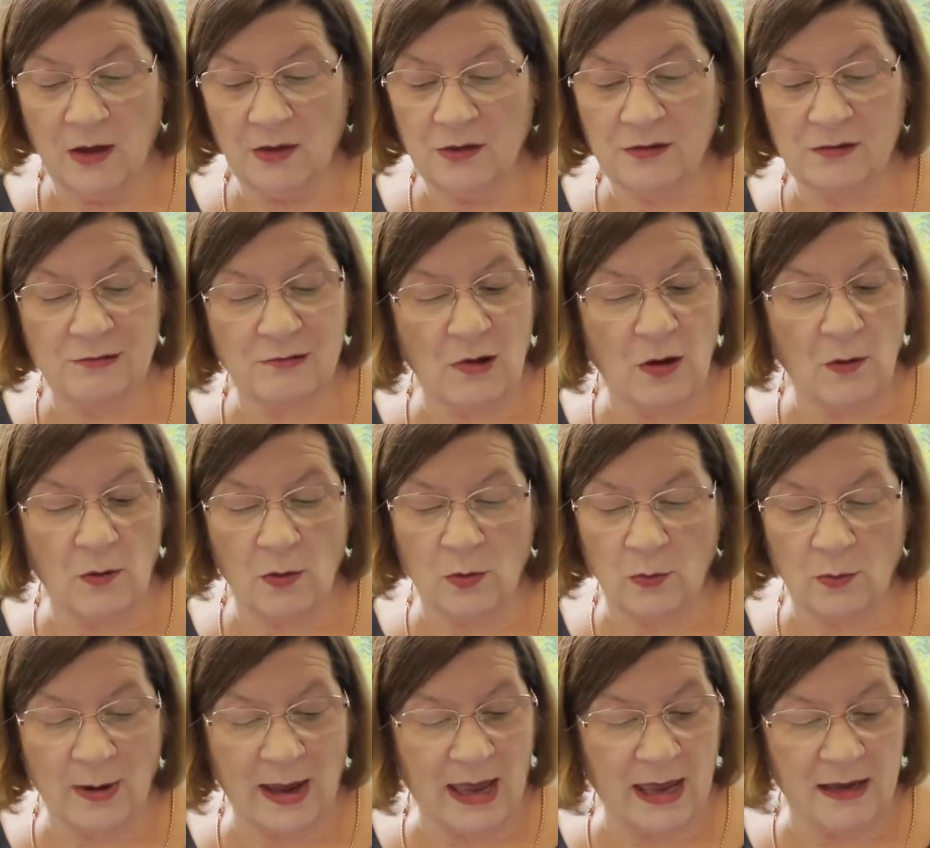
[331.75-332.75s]
"throw
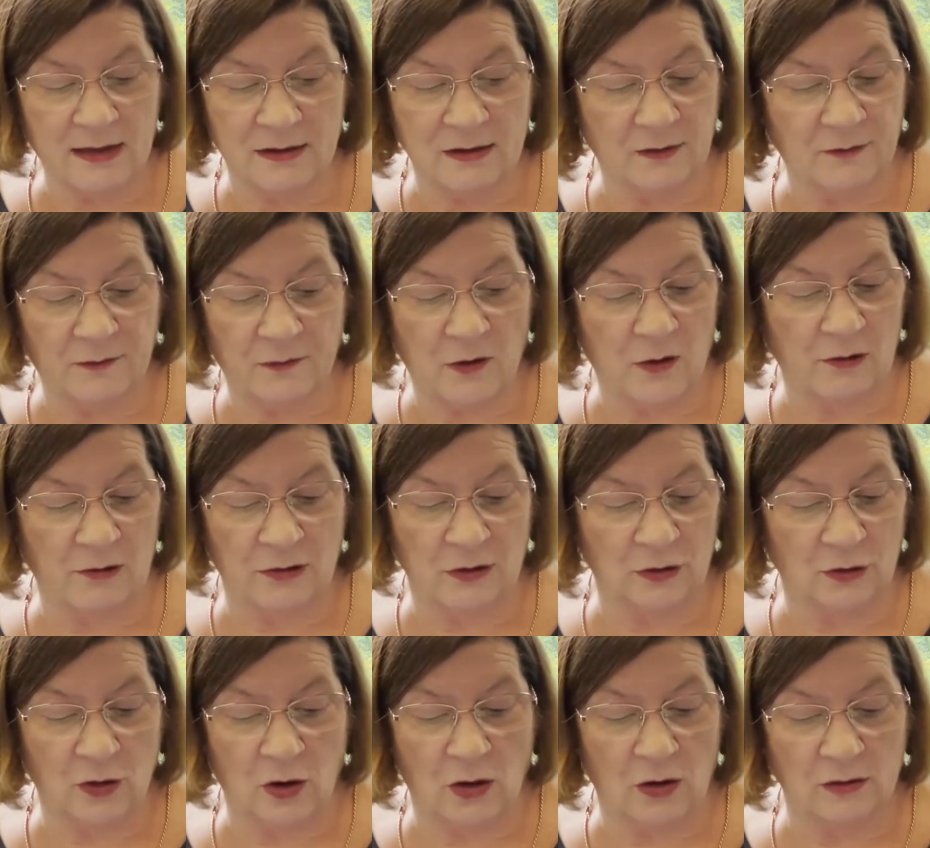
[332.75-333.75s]
away the
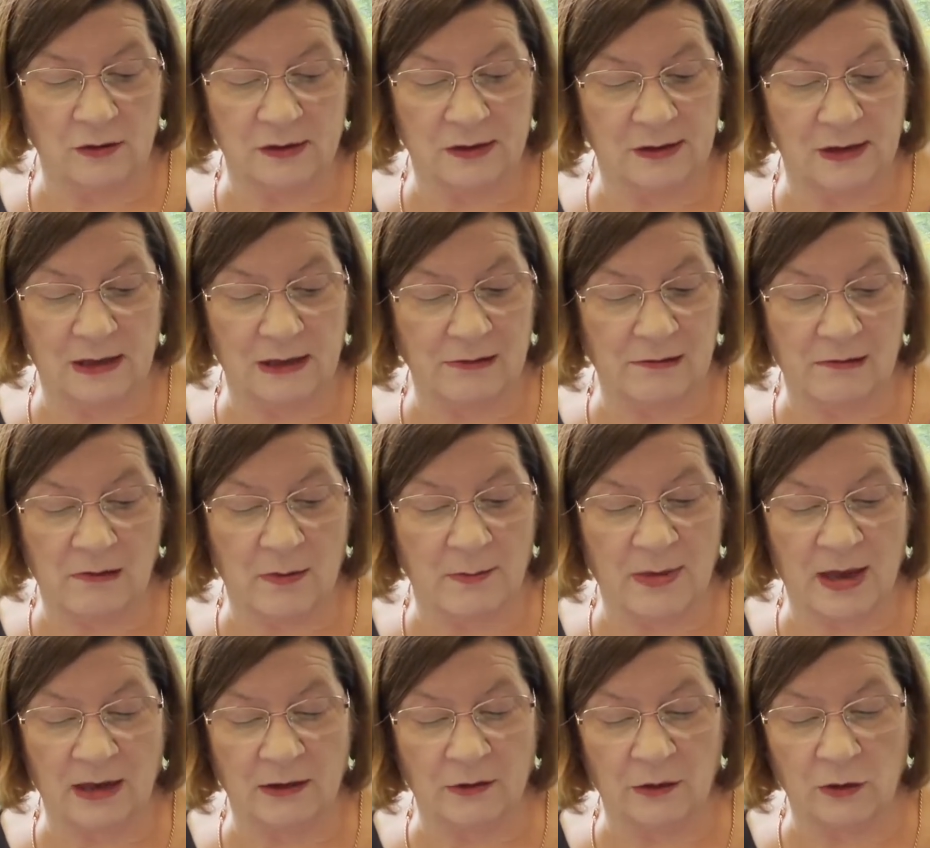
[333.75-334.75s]
foreign gods that are
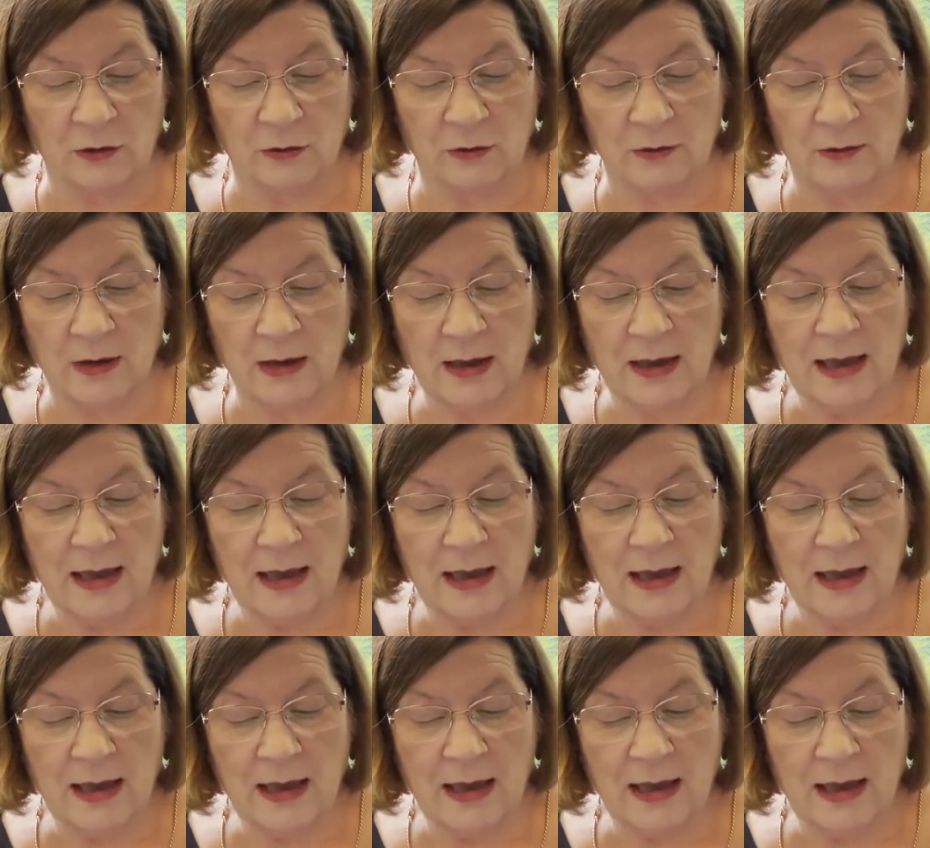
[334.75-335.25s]
among you